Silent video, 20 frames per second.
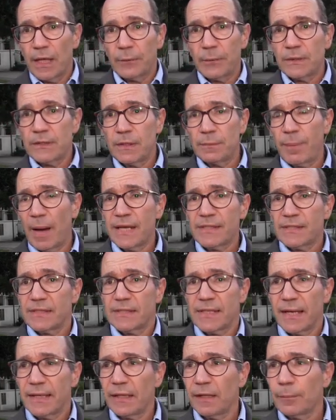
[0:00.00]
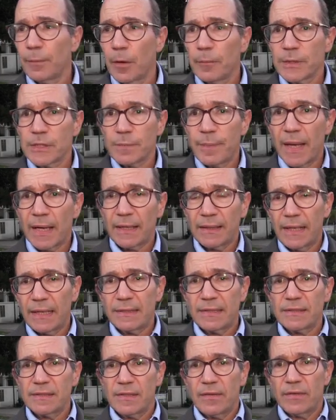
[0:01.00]
like we did bicentennial moments back in
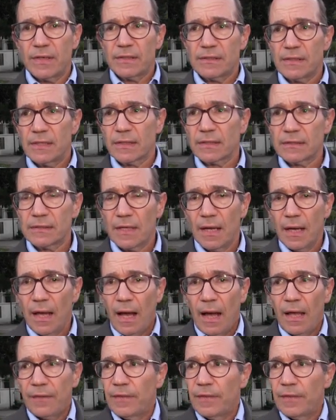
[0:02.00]
1976.